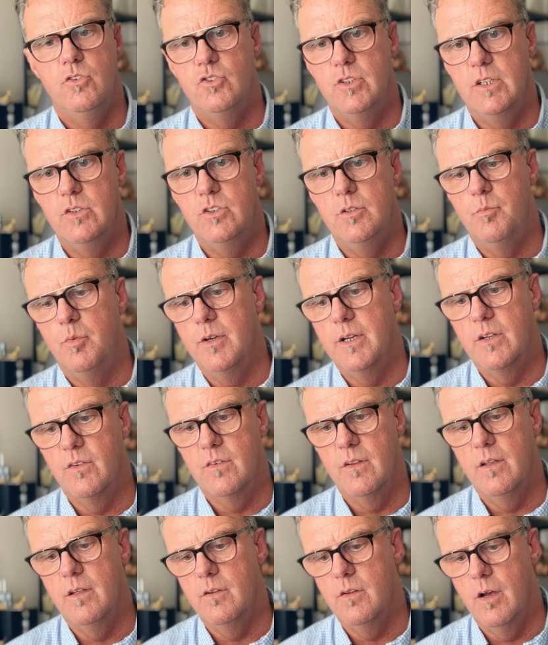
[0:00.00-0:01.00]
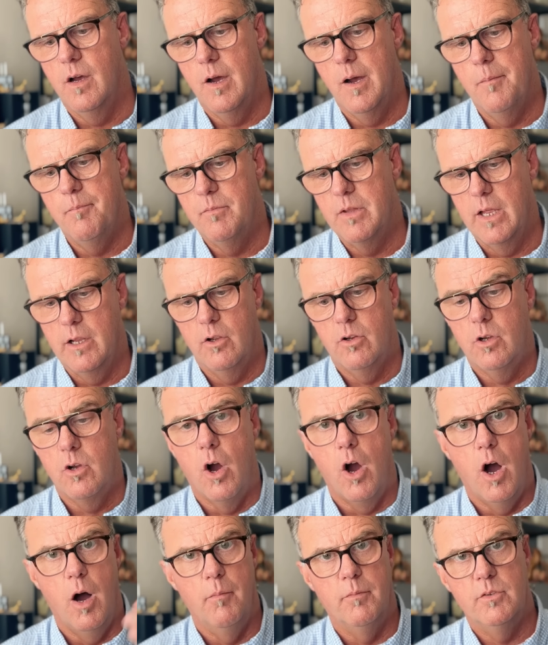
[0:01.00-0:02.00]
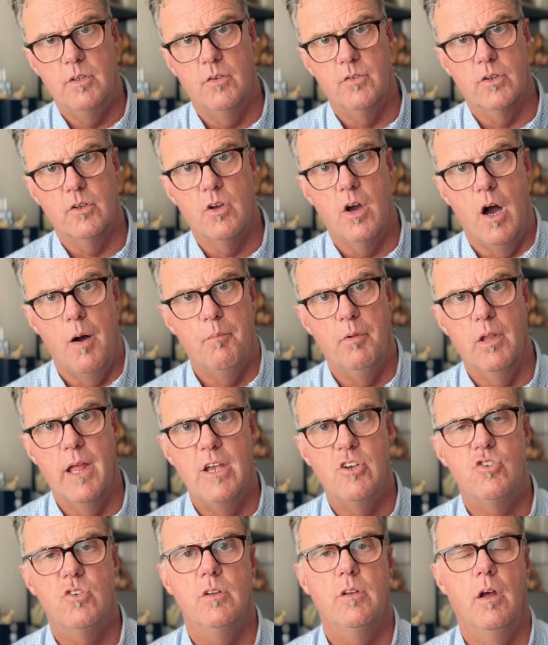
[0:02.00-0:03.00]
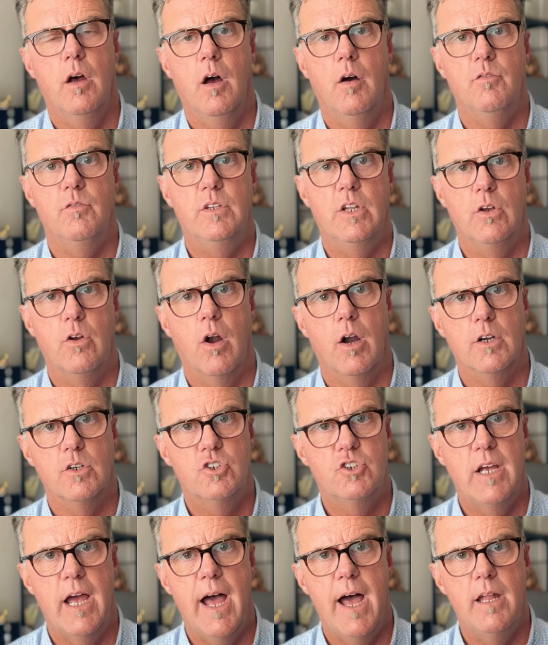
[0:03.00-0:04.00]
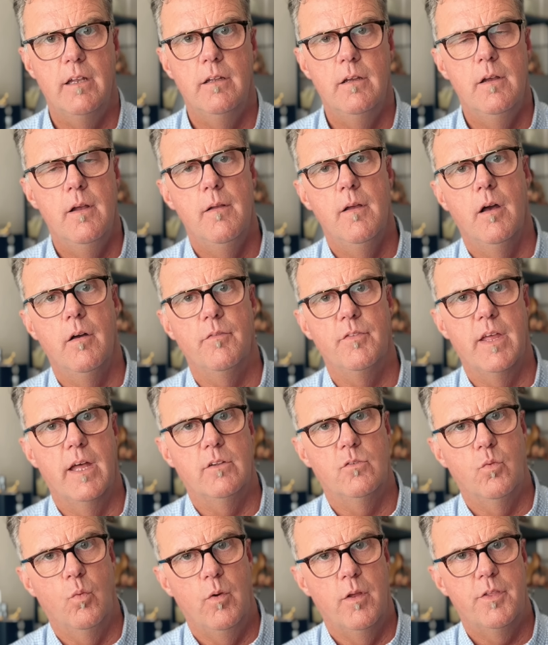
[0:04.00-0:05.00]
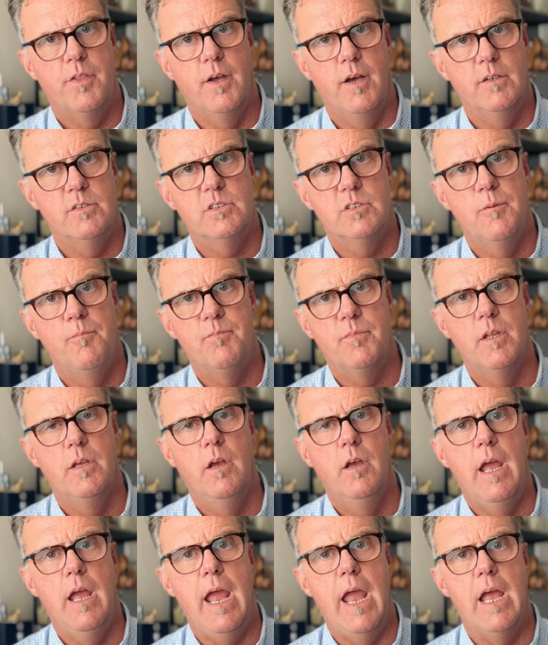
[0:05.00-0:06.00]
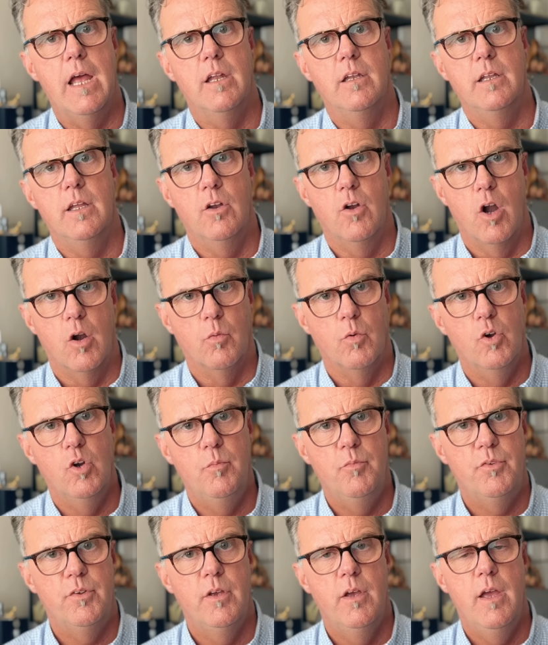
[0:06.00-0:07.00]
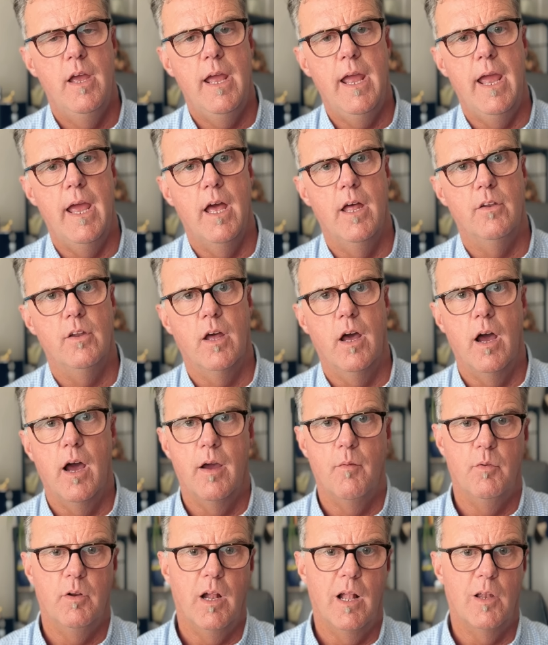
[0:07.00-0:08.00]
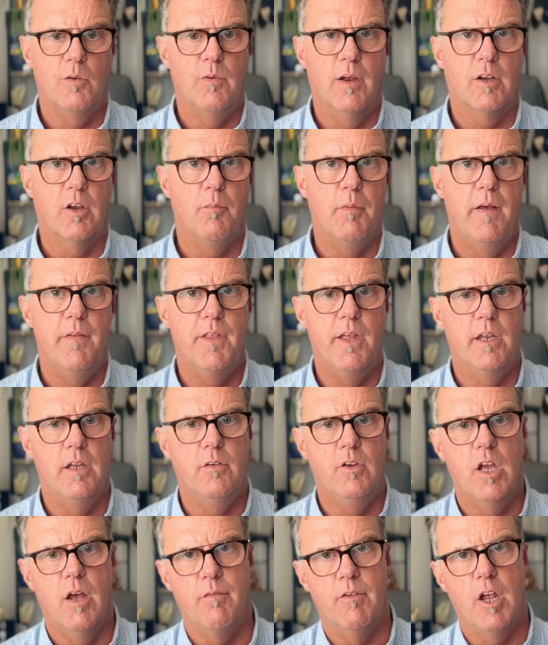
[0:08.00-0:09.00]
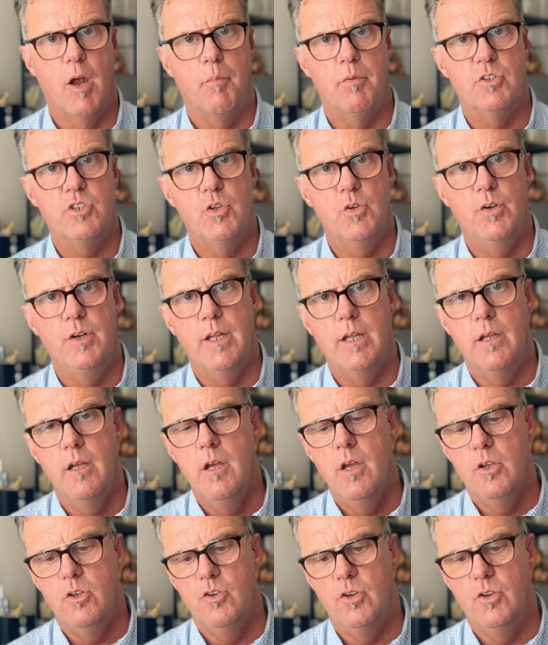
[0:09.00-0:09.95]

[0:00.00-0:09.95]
Gigi brings in um, and comp, does a compilation of Dinar chat that's with us and in our rooms and I would highly recommend that you have the opportunity.